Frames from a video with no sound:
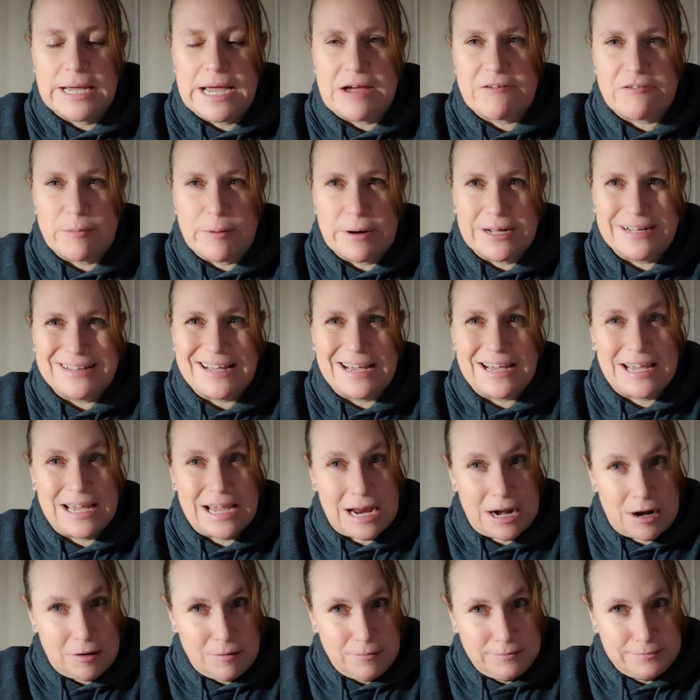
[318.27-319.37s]
Everybody take
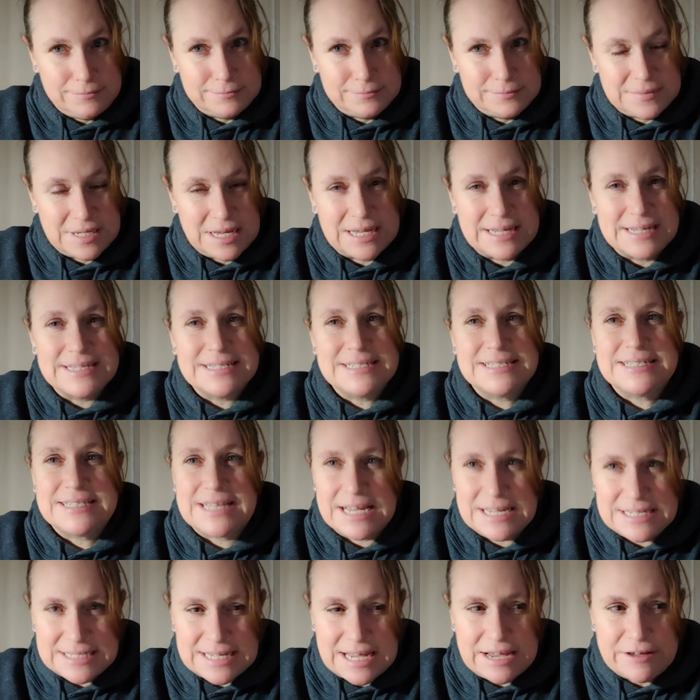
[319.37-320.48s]
care.
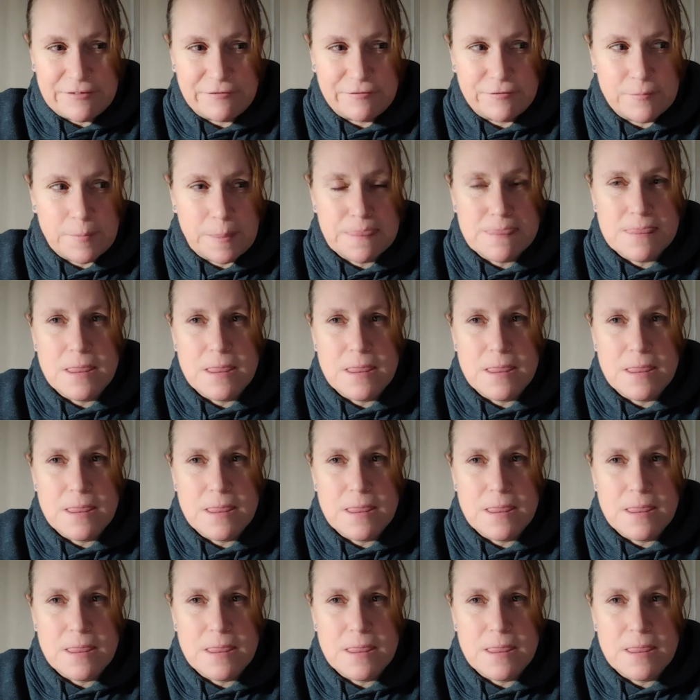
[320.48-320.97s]
Stay safe.